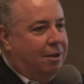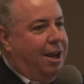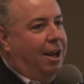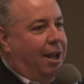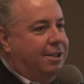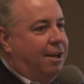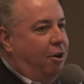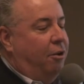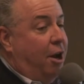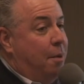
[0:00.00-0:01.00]
chelates, I know
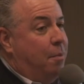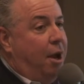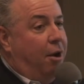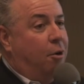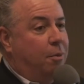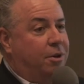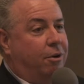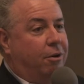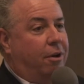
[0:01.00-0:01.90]
they're not buying our material.